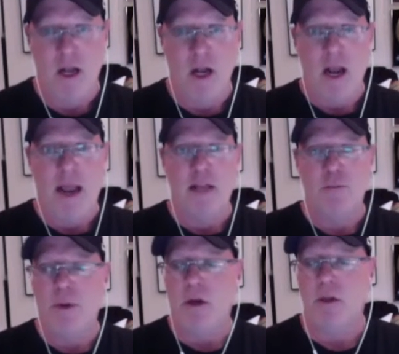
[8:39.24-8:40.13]
is
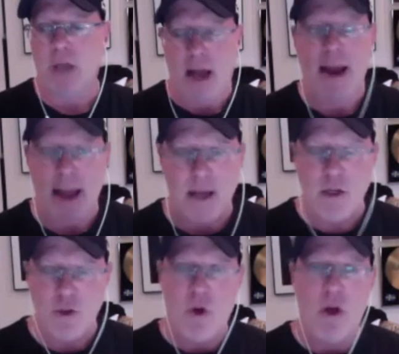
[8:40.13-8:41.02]
because I had a
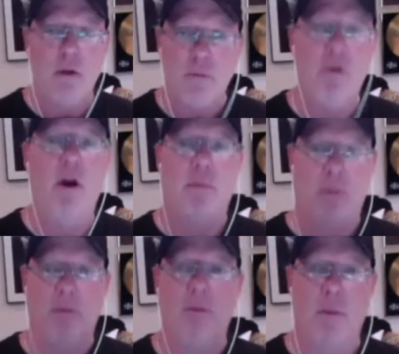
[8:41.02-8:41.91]
drug
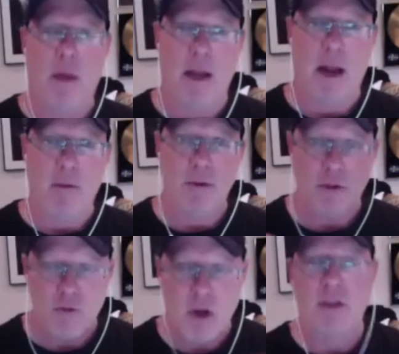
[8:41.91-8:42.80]
problem and I was a
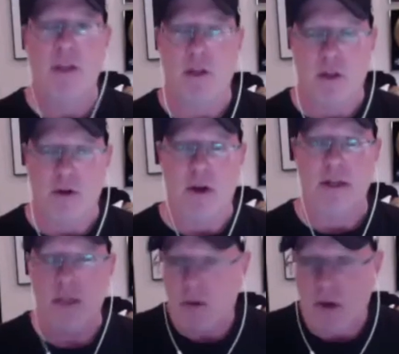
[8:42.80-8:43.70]
drug dealer. I
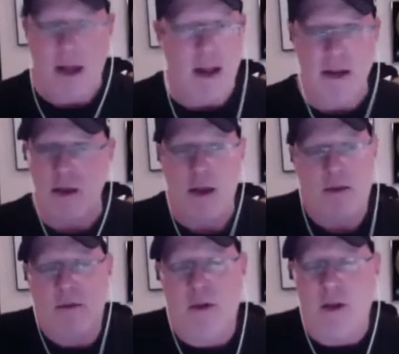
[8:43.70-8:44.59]
did all, you
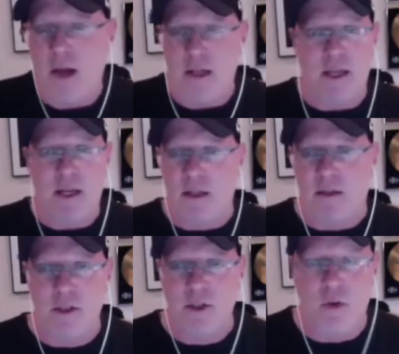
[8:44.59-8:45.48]
gotta tell
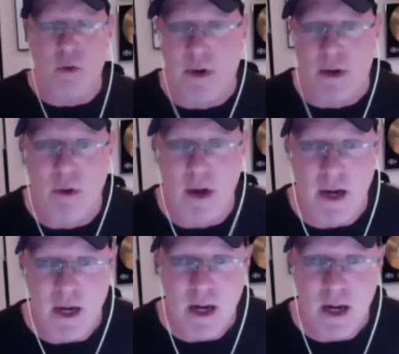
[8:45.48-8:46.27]
the story, right? Yeah.